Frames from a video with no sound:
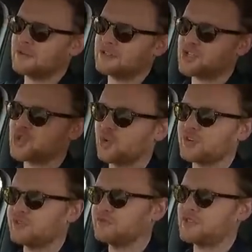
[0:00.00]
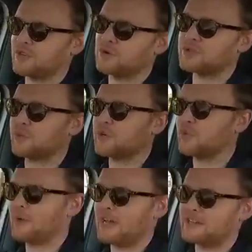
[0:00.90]
And when you shorten a vehicle's
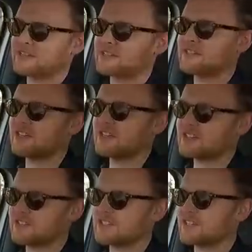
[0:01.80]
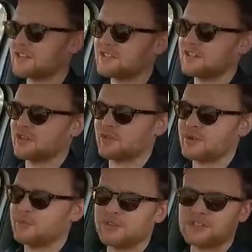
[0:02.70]
wheelbase to such an
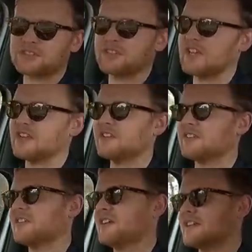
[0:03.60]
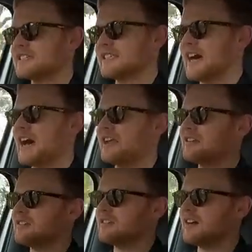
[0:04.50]
incredible extent as that,
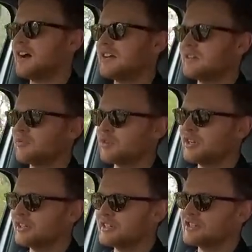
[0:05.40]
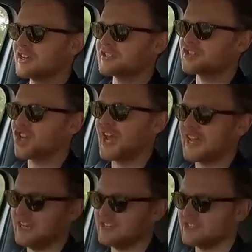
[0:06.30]
it really does
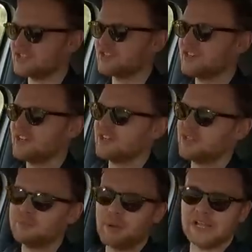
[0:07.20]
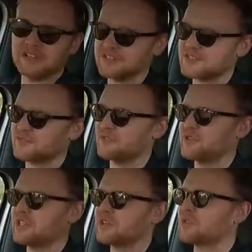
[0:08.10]
change the balance of the
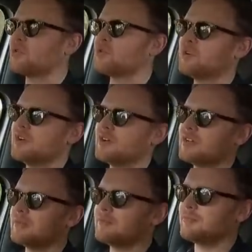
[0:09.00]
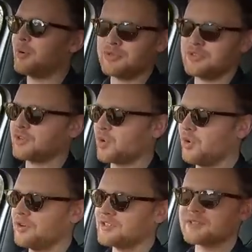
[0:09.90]
vehicle, both in the
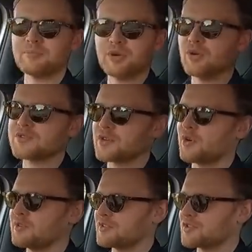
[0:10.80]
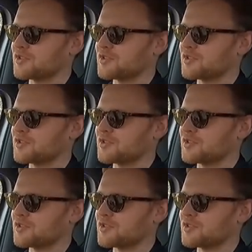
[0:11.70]
corners but also on the